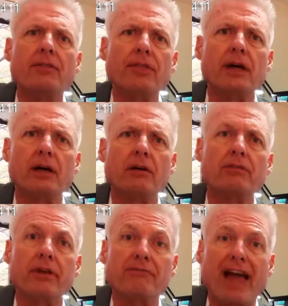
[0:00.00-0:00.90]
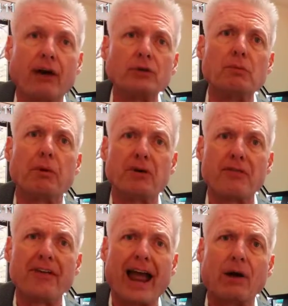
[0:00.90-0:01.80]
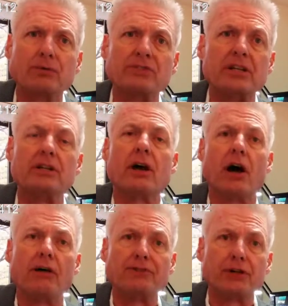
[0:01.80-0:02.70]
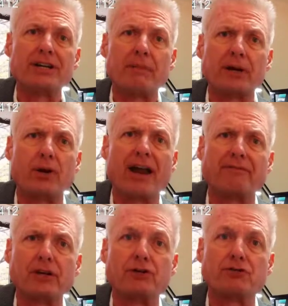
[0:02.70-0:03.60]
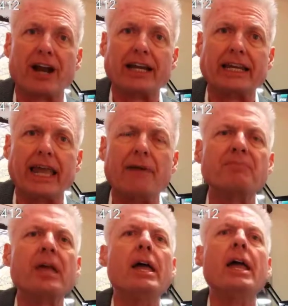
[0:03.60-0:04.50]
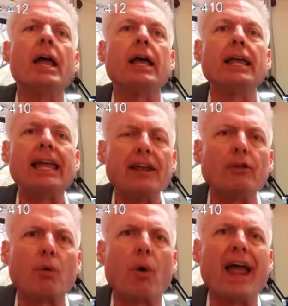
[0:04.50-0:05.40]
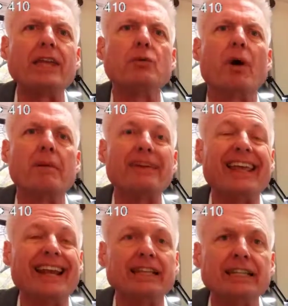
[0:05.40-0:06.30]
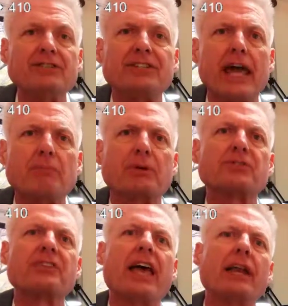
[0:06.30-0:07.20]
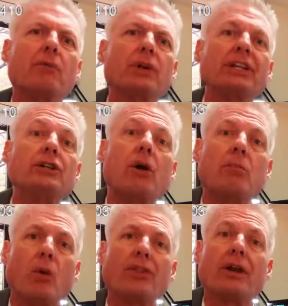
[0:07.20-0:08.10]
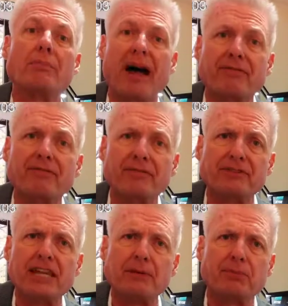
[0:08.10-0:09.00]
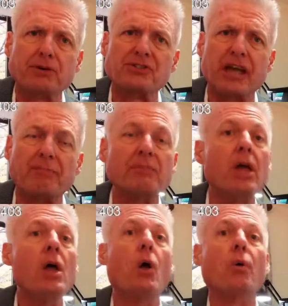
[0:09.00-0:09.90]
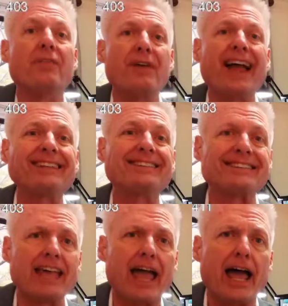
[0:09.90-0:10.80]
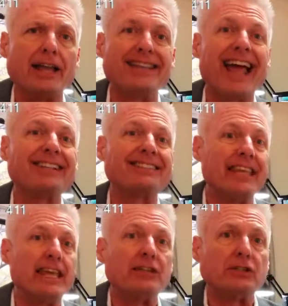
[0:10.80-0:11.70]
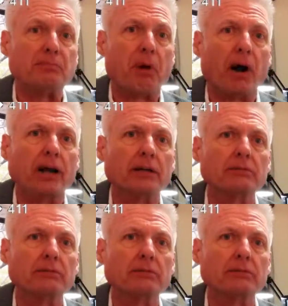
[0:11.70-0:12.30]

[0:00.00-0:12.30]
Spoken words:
value per thousand of your demographic you're trying to get. Either way, you want to be at least 10% and really no more than about 15%. With that said, that's the easy part.